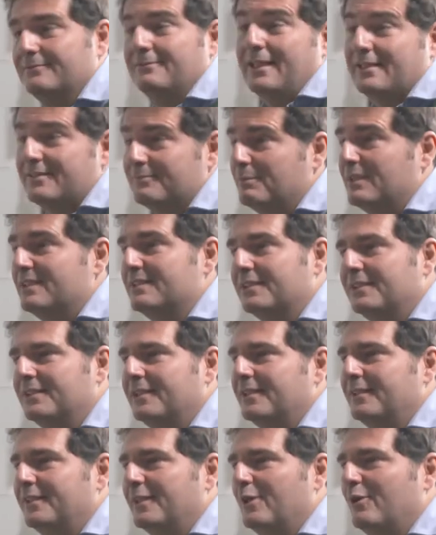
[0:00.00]
That's basically
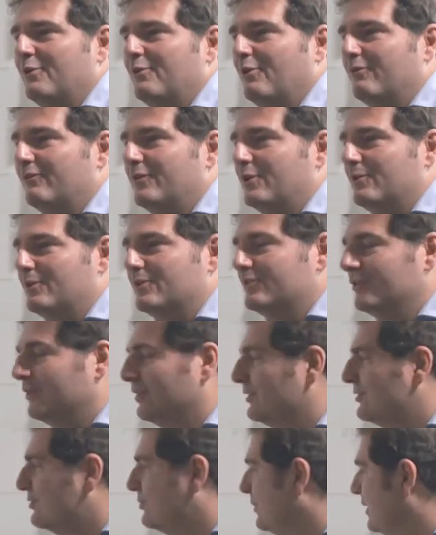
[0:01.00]
the idea of the
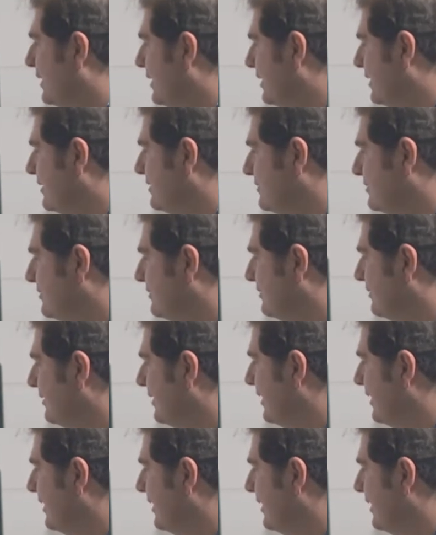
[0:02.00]
research really is